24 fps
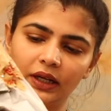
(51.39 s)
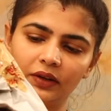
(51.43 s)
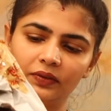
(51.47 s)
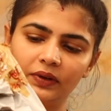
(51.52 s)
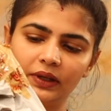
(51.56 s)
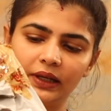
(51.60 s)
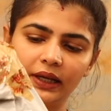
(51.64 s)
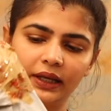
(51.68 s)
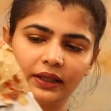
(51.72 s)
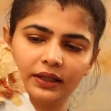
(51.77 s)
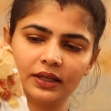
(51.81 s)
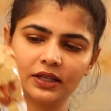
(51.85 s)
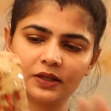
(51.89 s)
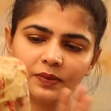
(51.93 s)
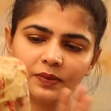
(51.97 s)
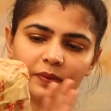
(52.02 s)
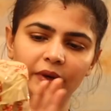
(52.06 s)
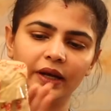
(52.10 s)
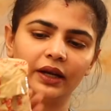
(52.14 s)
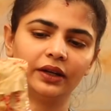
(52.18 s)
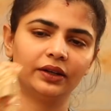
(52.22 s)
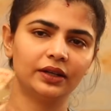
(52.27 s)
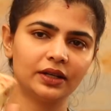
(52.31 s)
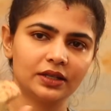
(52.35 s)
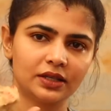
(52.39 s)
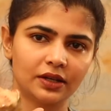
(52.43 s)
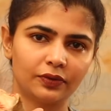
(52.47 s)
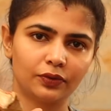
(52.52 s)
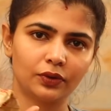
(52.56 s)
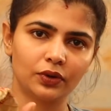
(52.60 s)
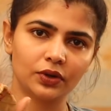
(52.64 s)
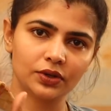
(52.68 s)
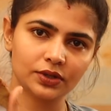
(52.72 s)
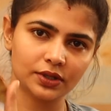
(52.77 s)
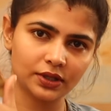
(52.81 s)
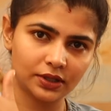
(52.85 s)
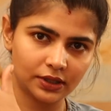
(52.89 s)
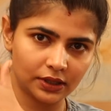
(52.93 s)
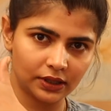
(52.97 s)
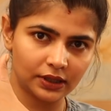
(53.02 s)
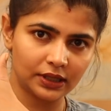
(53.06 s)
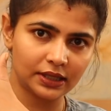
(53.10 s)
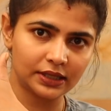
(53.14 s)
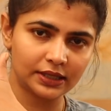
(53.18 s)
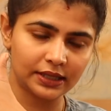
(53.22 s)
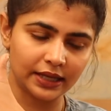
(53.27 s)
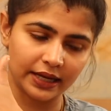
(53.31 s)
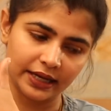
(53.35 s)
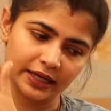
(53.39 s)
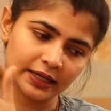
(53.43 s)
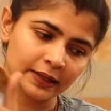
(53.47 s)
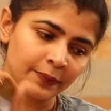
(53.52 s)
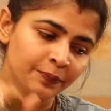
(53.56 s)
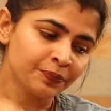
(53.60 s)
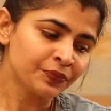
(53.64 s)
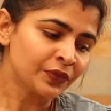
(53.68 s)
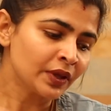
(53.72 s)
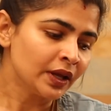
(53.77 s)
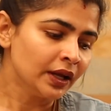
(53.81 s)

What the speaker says: cover like this. My address of course is in this side.